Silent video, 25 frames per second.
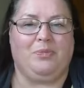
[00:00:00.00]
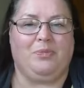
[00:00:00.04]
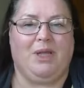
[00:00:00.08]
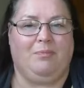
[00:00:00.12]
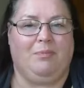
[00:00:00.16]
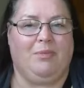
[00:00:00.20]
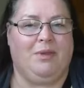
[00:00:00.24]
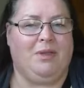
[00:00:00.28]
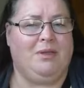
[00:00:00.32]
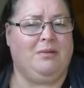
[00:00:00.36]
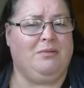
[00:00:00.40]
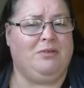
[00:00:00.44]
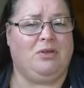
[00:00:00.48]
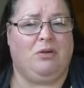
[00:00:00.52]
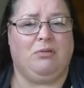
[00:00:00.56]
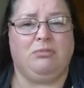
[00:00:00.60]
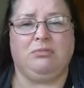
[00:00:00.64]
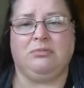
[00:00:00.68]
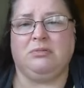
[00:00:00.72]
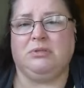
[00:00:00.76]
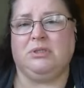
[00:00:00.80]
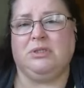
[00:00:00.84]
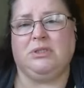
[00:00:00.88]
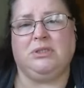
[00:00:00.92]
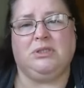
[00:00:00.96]
um,
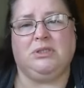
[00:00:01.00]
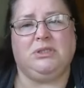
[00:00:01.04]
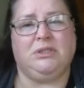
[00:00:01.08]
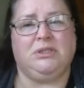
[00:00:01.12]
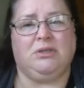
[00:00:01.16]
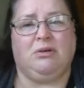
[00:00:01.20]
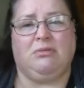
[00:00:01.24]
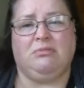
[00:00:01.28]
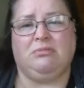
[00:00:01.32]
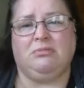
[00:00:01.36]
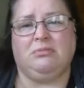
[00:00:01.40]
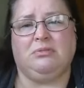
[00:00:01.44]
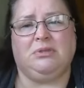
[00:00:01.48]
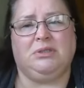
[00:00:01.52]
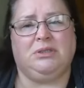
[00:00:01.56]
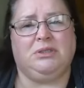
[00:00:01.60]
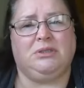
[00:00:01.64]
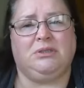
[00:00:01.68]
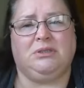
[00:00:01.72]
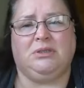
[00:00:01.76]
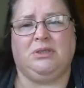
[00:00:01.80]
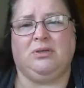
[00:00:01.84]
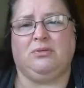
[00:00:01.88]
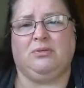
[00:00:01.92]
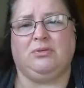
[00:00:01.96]
don't
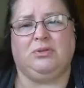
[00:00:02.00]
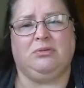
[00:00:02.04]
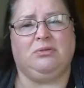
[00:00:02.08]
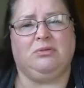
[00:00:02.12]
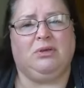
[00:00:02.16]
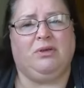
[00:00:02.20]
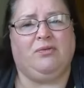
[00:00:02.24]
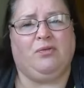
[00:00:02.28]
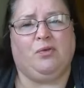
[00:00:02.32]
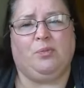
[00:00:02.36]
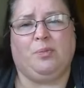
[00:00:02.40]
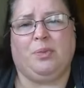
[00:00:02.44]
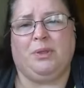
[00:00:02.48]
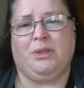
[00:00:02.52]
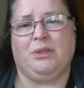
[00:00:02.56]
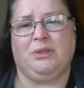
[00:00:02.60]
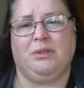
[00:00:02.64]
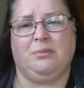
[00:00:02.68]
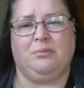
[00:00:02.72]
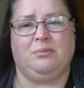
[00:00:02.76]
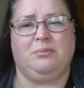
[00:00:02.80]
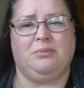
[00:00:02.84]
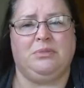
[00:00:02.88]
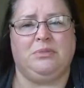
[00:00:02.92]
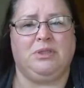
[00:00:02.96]
don't you know don't give up on
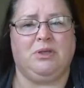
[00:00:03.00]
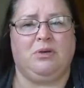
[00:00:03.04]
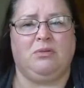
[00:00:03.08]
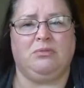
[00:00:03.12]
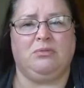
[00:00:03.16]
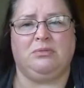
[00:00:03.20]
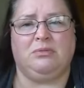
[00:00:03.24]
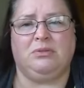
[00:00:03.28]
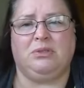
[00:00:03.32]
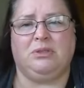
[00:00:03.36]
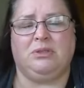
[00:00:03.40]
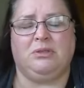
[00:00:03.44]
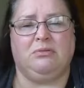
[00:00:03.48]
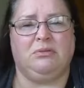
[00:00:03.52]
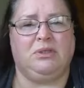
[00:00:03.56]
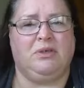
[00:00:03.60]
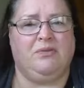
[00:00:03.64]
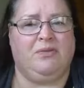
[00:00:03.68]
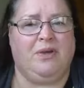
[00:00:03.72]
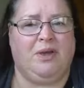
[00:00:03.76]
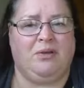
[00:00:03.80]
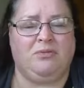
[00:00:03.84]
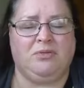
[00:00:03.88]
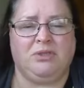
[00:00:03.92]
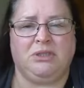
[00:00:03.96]
them. Don't don't give
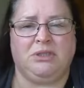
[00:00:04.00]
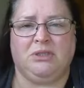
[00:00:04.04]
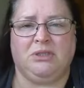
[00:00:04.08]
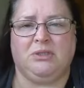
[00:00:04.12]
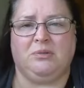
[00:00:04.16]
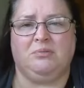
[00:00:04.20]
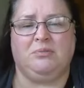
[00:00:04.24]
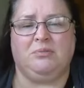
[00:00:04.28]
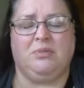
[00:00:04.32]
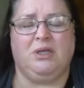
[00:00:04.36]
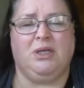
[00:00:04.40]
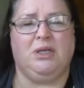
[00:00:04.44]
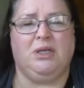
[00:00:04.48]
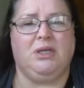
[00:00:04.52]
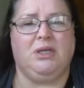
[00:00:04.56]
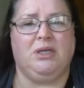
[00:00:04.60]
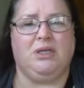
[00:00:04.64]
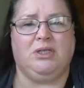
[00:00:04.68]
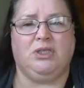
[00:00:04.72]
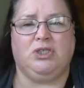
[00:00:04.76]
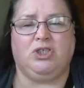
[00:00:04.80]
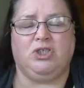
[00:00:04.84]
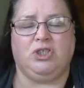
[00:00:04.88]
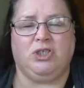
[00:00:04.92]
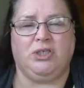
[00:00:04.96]
out to them.
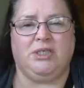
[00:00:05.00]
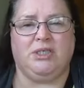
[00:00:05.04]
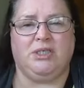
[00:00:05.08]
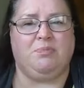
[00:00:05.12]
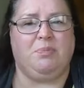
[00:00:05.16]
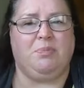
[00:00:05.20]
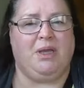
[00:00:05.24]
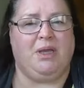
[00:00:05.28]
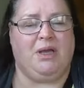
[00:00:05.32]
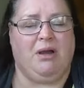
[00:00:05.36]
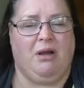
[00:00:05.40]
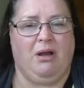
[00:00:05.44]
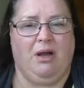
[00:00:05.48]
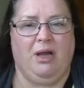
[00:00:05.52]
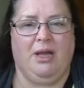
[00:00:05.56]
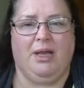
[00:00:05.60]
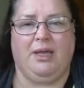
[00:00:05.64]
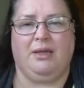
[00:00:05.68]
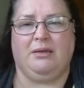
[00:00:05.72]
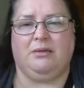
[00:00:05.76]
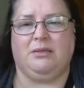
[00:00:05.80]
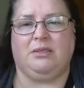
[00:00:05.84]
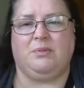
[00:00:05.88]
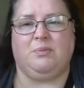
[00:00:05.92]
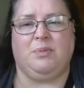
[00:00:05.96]
Just be
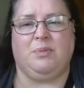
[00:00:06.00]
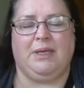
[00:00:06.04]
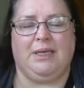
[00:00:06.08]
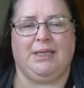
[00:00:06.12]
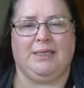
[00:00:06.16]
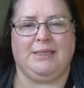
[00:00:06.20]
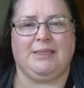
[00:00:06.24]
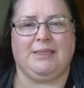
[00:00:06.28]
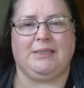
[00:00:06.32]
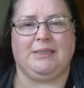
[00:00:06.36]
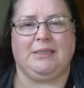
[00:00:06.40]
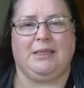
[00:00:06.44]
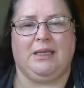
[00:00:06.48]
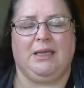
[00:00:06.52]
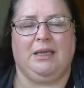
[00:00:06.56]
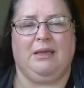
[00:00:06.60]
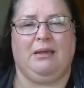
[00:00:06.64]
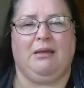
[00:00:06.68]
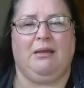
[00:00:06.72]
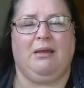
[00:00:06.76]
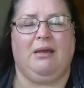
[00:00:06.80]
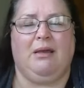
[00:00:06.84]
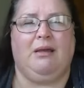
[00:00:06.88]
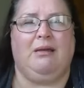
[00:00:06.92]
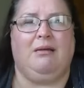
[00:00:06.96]
kind. Be listening,
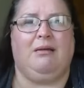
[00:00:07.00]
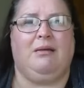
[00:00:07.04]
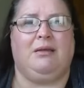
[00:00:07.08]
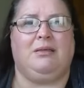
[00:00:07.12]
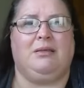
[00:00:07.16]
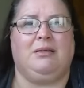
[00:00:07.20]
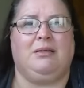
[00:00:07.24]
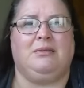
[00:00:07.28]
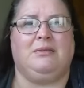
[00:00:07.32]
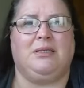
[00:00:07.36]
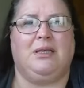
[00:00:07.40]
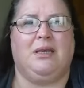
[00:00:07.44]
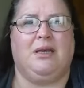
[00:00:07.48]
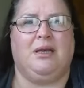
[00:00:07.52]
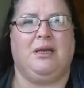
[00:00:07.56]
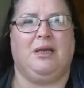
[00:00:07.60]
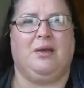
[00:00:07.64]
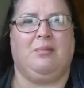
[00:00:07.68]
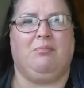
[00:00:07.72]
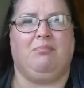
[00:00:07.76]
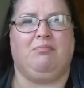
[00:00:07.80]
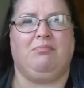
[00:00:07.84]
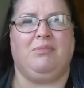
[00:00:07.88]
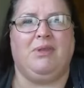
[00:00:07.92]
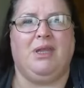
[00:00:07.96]
and
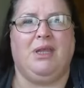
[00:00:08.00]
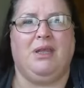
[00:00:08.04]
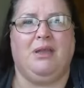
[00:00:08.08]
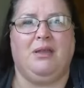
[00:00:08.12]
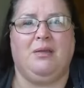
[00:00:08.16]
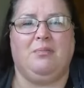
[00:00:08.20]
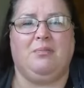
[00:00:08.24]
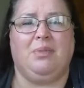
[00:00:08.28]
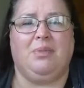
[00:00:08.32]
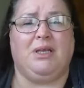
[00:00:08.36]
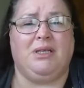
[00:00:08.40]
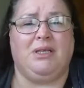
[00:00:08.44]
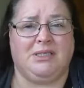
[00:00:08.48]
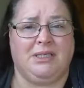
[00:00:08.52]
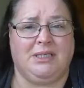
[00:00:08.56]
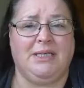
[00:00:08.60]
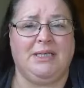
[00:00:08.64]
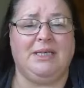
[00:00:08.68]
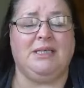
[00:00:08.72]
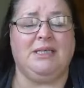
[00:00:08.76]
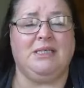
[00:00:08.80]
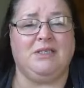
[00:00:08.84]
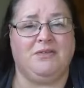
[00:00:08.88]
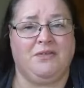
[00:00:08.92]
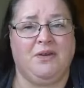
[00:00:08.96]
um, because it
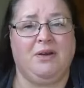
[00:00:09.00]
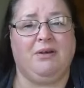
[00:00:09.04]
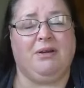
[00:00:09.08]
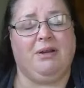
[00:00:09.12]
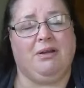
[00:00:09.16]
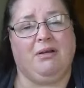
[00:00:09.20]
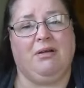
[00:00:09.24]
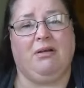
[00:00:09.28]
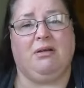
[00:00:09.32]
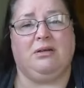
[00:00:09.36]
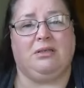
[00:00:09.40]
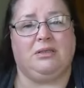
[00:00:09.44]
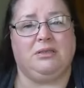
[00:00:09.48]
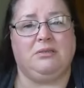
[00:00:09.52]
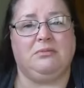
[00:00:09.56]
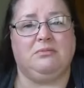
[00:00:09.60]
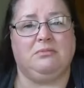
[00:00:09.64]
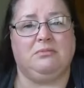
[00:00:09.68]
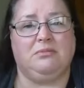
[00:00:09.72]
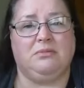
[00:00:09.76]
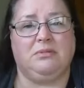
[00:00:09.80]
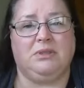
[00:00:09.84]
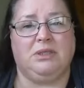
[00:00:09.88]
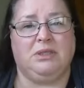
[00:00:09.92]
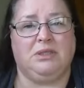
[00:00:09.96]
is very hard.
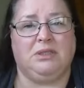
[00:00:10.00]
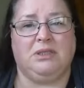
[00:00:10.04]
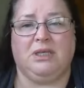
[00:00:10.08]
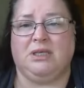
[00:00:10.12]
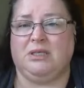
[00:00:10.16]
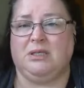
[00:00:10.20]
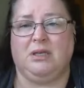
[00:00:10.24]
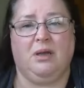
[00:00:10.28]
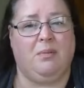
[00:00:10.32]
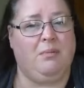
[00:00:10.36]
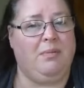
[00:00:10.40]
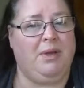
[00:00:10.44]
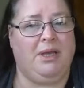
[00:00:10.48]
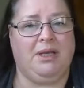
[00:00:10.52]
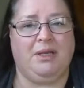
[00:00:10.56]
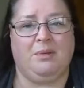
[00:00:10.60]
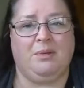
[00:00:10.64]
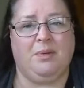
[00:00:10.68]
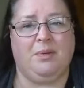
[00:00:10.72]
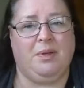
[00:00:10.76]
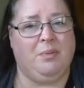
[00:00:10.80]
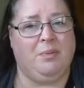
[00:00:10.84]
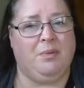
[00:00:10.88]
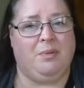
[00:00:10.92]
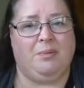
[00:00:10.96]
It, it not many
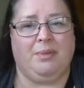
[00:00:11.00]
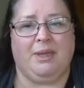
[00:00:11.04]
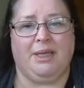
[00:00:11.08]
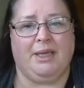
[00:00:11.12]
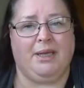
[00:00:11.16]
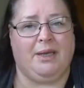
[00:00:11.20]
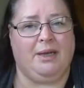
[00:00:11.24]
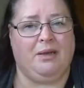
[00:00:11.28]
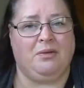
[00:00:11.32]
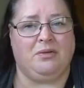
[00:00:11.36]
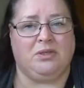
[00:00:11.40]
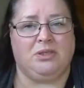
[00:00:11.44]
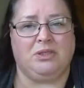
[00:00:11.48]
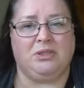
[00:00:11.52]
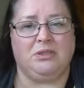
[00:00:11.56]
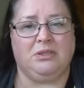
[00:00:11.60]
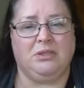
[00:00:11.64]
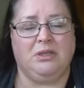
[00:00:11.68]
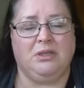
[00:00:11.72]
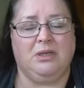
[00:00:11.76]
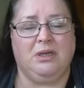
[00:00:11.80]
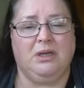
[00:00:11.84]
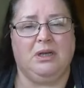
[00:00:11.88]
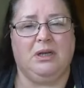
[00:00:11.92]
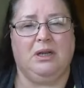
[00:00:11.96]
people make it out.
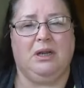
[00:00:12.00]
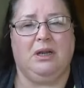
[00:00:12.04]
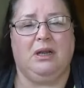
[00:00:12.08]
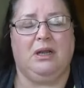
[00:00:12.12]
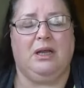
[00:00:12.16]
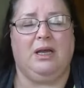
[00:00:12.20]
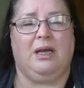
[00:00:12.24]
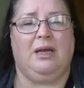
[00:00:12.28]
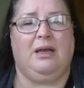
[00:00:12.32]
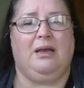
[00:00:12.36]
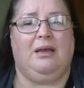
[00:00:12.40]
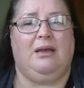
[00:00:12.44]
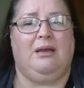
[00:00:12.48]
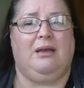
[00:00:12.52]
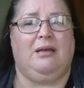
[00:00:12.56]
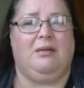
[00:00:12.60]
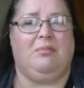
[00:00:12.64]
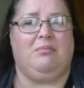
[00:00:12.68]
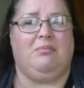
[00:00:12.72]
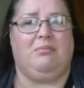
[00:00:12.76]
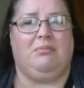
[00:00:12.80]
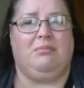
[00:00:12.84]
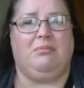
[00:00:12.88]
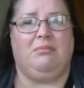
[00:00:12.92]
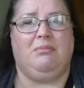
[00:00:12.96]

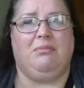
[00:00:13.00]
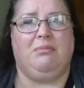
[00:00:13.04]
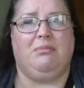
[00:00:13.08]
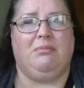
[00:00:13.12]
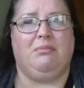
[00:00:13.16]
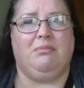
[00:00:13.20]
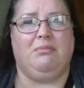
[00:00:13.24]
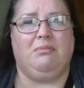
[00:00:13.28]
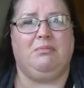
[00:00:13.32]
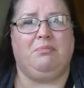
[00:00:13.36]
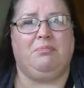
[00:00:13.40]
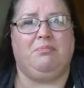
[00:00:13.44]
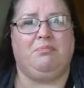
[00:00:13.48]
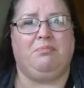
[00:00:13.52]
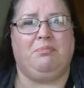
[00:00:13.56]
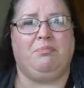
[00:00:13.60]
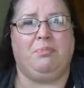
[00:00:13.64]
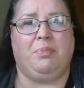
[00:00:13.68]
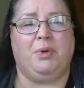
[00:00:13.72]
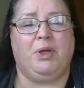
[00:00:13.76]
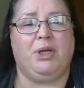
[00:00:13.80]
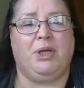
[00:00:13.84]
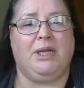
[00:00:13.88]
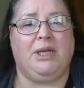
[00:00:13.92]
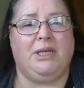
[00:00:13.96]
Um,
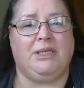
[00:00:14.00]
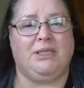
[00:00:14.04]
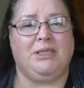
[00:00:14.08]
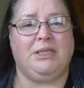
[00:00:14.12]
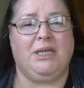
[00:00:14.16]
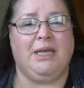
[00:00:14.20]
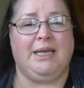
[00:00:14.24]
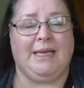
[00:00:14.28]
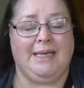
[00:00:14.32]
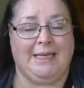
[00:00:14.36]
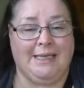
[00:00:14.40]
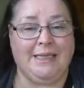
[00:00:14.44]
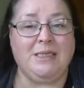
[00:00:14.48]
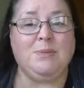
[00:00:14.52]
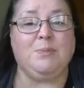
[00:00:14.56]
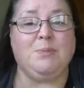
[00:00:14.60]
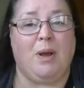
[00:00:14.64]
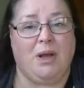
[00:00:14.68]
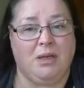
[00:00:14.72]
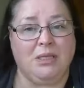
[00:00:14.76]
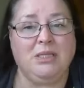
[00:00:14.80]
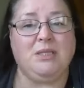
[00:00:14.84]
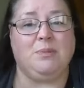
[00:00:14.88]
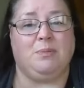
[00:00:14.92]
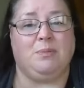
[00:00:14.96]
but it, it is
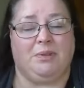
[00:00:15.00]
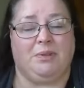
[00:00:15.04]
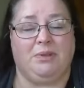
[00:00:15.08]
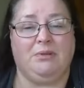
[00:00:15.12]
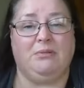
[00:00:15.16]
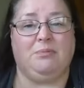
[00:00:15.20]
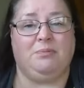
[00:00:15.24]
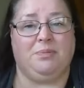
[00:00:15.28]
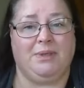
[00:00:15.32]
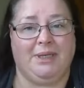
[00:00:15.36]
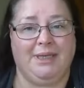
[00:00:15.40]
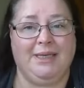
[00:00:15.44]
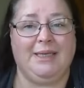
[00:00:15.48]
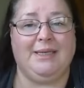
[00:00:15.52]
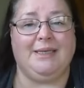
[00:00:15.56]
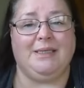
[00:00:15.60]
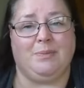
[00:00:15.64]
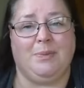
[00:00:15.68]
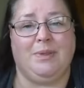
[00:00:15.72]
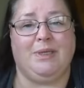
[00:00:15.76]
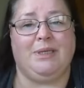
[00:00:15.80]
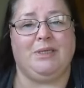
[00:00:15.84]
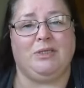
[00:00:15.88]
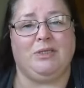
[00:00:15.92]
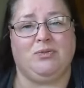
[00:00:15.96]
possible. Please,
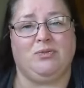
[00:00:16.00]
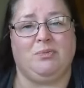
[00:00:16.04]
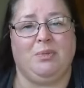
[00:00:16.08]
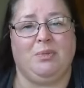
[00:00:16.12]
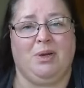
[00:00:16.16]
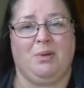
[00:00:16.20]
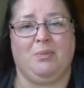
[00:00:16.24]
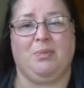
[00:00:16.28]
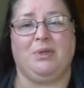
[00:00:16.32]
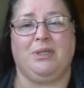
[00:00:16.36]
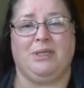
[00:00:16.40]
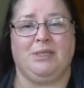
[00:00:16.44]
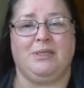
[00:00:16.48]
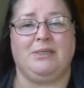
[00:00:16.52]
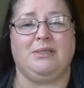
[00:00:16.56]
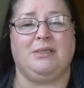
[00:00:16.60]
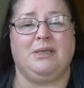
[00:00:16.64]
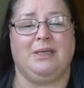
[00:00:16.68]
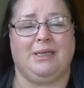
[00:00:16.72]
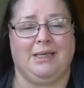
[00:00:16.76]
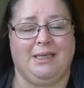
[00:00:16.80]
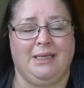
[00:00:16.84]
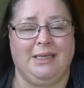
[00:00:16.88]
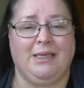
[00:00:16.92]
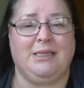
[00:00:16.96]
please remember this.
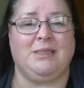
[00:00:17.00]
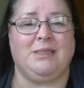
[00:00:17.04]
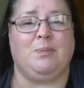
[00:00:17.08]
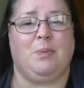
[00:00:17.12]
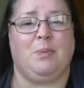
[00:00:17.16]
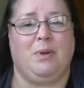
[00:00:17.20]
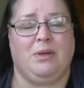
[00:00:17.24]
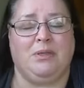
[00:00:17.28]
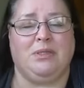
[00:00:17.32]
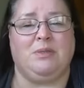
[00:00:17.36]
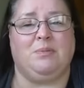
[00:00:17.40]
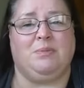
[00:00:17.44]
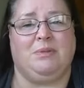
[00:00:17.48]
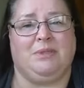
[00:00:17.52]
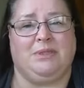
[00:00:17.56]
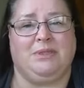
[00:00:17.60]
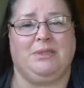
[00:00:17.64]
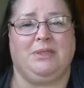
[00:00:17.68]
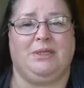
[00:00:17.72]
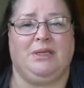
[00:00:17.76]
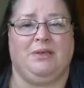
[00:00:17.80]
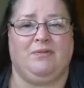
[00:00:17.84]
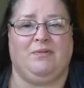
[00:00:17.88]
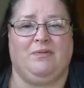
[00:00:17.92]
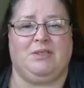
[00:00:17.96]
It is possible to
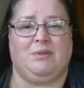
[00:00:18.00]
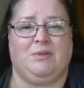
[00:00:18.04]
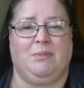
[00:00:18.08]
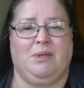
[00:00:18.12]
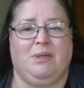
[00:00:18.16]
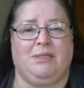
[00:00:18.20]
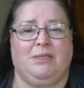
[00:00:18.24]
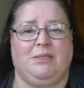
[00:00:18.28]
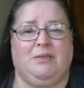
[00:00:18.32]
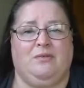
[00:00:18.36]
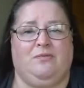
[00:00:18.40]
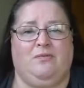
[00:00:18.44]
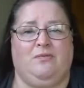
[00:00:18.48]
leave a domestic